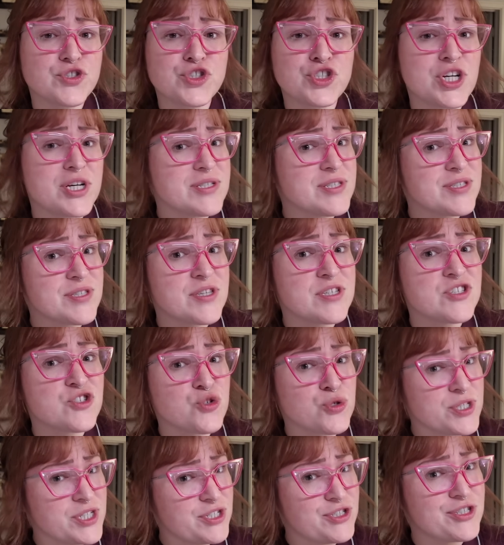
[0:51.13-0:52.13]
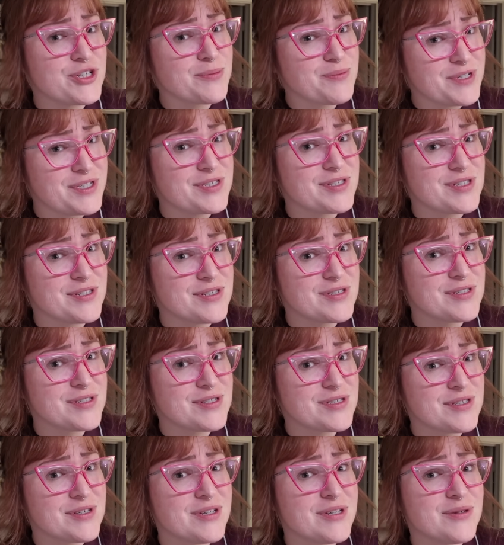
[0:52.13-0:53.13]
Just the strategic
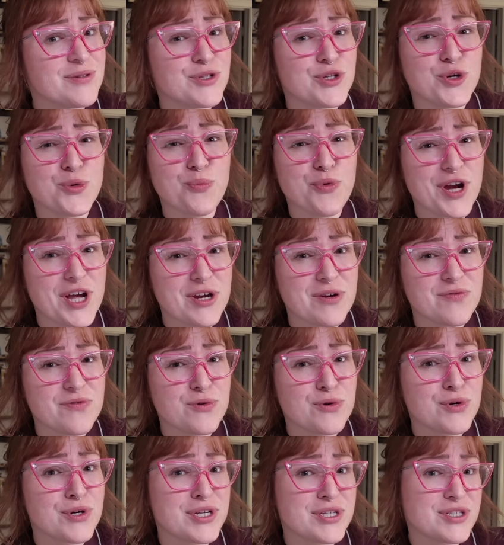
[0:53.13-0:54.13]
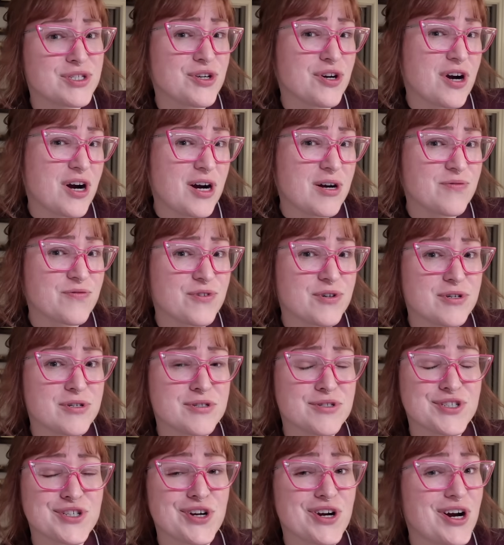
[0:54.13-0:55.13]
pieces your brand voice, your
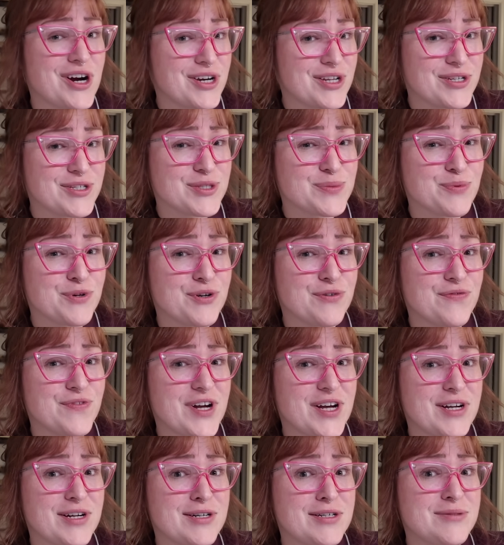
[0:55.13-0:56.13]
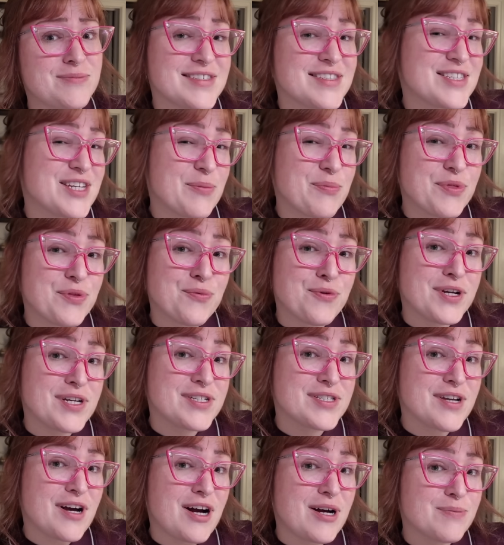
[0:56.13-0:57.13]
offers, your audience profile. And step three
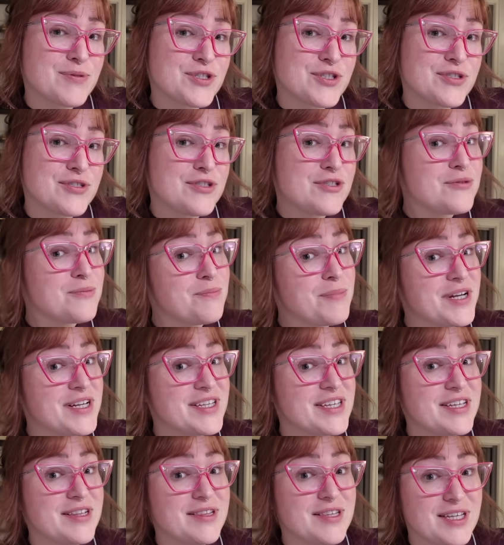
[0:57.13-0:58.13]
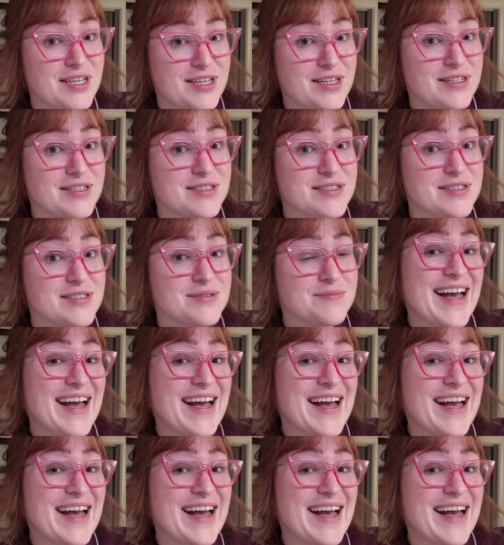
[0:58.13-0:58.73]
is optional but elite.